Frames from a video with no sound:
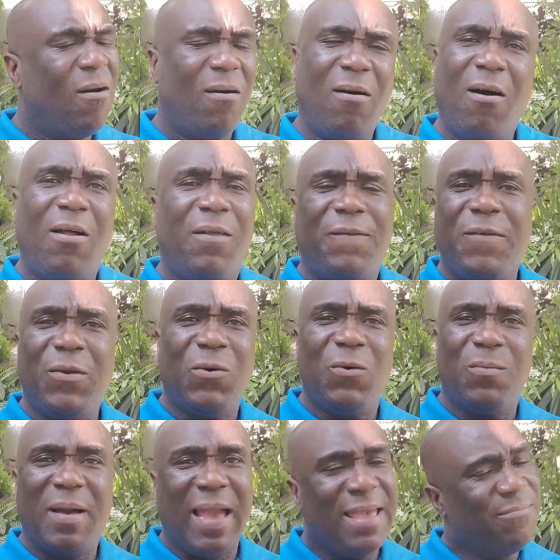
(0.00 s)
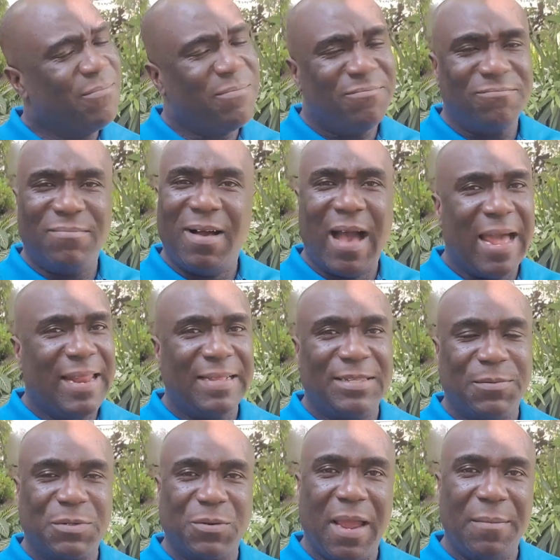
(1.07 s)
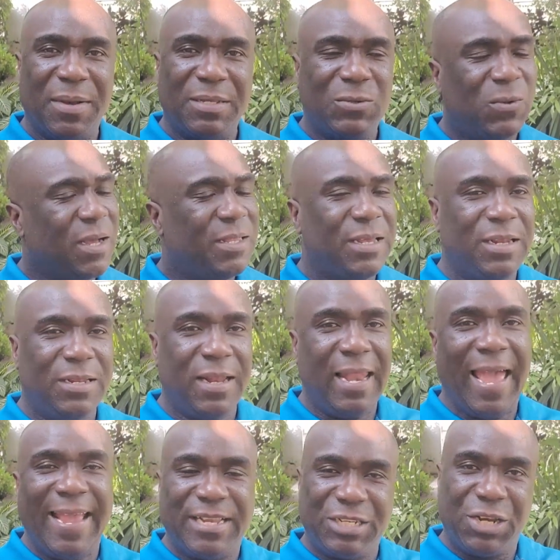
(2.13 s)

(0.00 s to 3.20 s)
All of you, my ardent subscribers who continue to like,